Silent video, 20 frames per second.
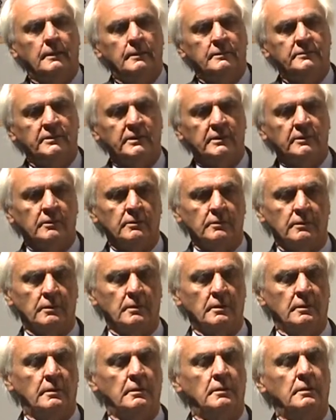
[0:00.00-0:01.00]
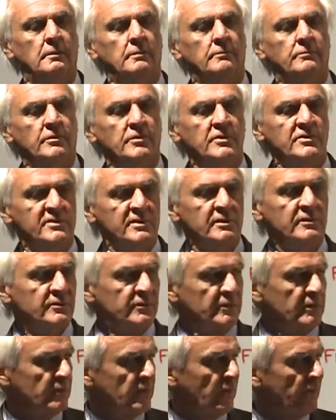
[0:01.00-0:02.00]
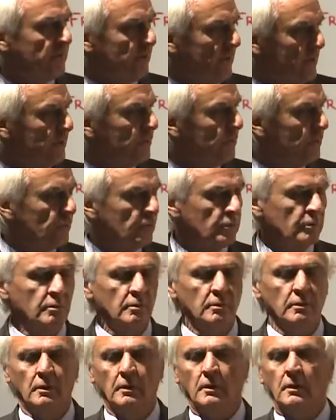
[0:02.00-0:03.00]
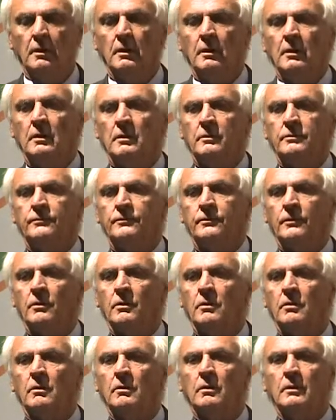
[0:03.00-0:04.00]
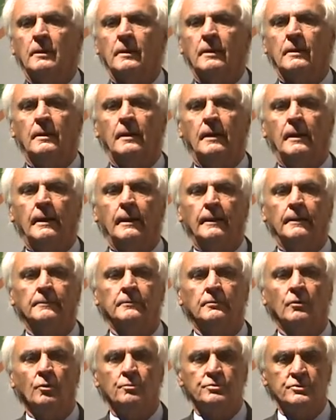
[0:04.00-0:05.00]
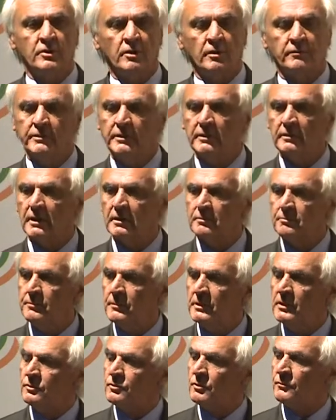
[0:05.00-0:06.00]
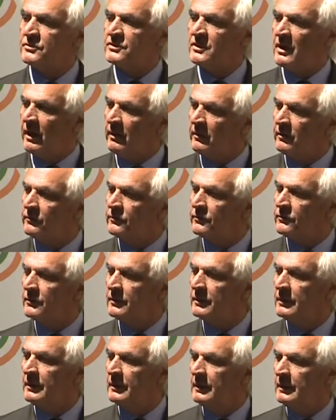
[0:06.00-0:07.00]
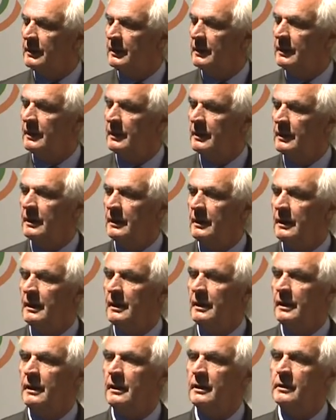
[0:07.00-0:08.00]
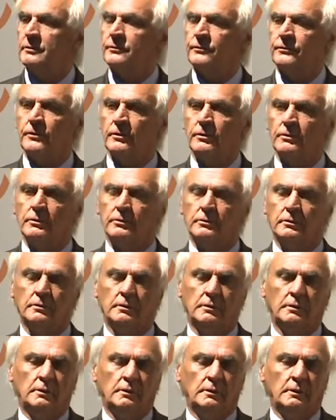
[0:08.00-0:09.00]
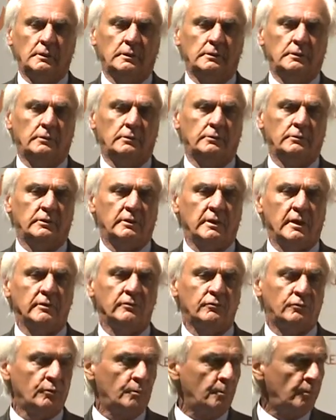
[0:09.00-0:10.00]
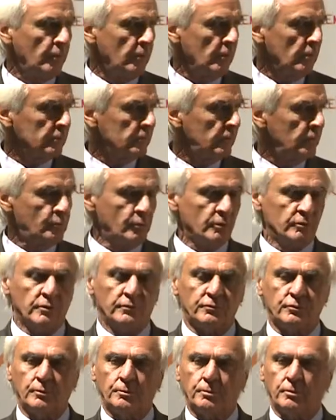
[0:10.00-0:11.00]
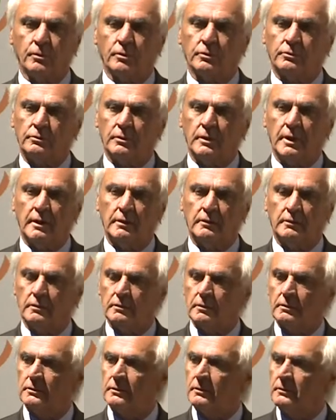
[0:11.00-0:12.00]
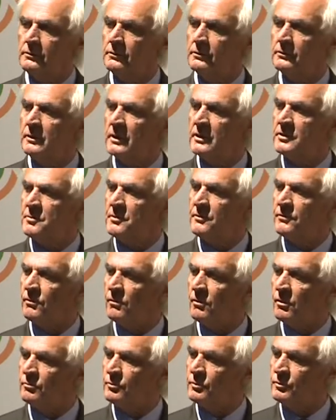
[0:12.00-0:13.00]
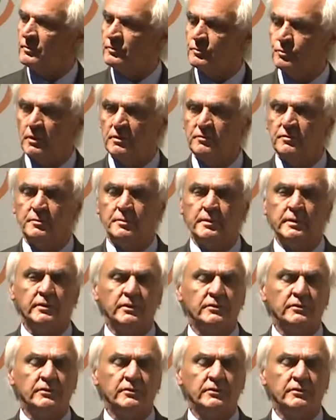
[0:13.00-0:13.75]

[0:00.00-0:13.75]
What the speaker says: saying a very sincere thank you for observing that minute of silence and for the kind support, the words of support you had the days before when we've been